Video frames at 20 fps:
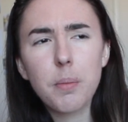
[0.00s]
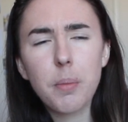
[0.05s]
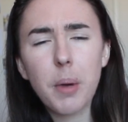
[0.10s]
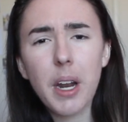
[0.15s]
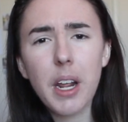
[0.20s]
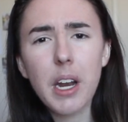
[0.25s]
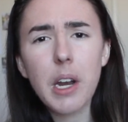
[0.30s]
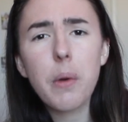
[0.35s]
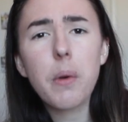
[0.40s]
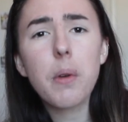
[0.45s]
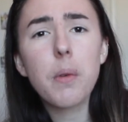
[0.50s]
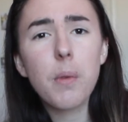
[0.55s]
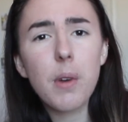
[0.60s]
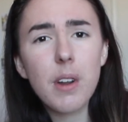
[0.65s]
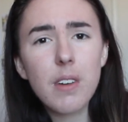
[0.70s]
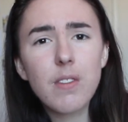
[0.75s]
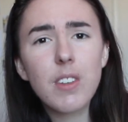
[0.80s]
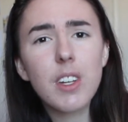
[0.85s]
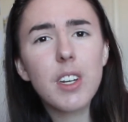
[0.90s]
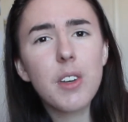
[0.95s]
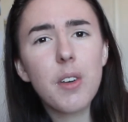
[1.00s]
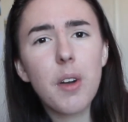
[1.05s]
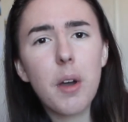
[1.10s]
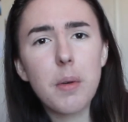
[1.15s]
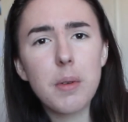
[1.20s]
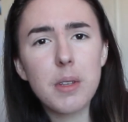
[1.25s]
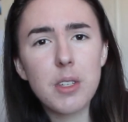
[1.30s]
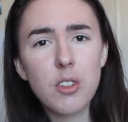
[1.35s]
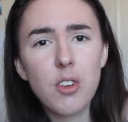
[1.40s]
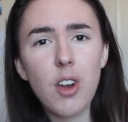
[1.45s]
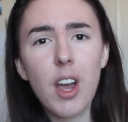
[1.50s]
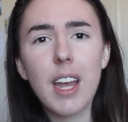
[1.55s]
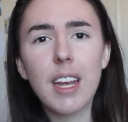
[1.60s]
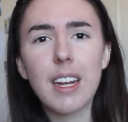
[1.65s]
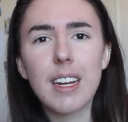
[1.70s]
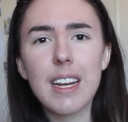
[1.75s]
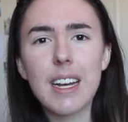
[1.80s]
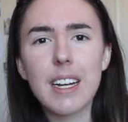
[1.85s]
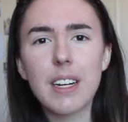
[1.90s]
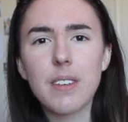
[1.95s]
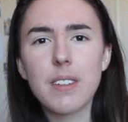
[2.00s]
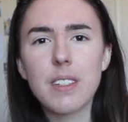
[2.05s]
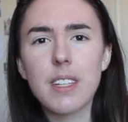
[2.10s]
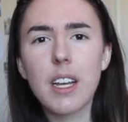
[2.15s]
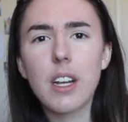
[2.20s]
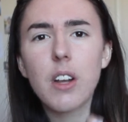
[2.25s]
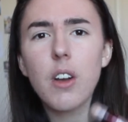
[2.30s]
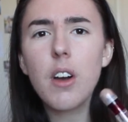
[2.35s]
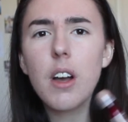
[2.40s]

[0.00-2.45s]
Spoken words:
but I know in one video I was trying it out and I was like,